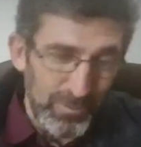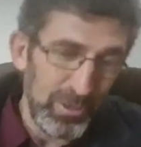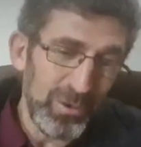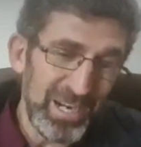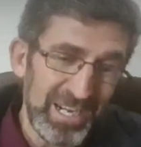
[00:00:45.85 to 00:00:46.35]

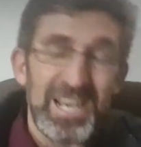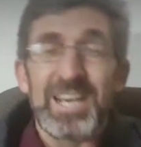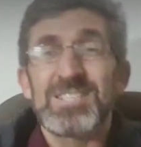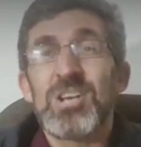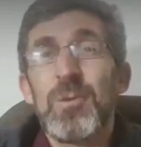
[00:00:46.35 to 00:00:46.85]
We read
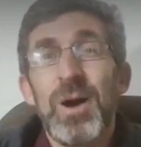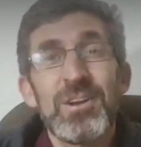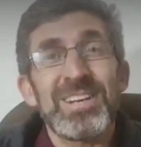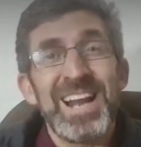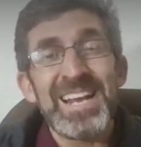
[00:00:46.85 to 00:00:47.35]
in Psalm
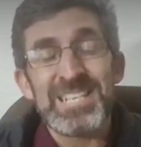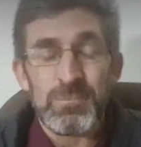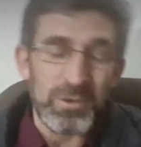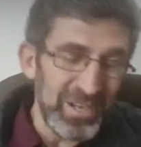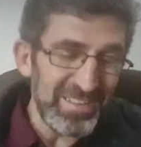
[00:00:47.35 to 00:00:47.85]

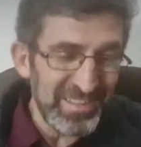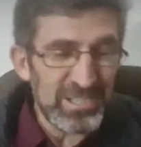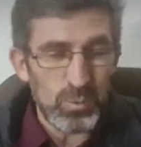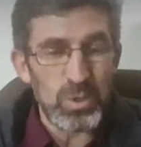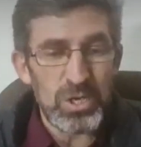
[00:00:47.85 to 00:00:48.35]
118, we read
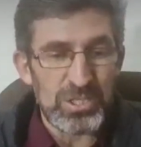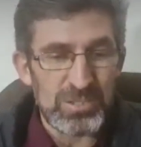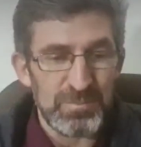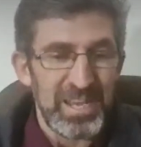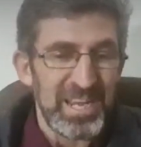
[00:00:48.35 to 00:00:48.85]
these
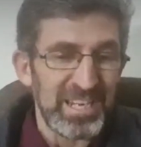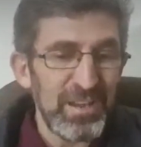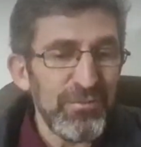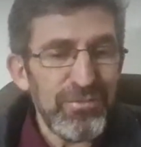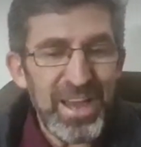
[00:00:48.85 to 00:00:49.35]
words,
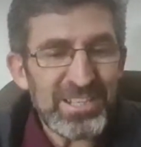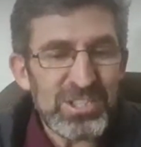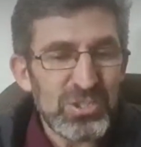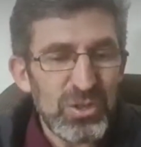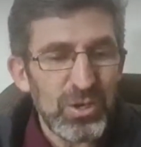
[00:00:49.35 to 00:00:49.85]
"Give
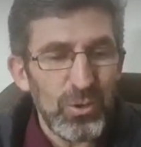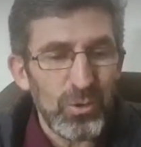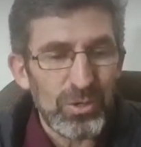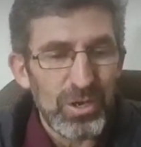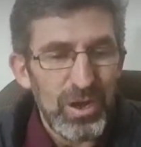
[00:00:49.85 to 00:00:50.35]
thanks to the
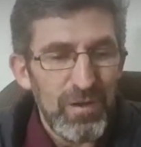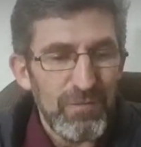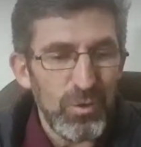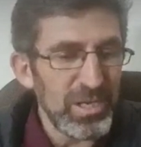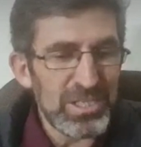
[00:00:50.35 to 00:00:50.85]
Lord,
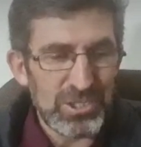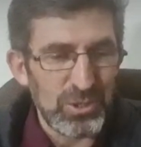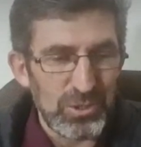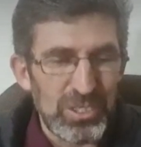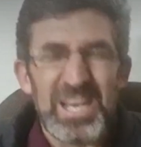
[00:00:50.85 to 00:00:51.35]
for he is
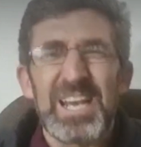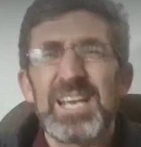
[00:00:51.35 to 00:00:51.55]
good.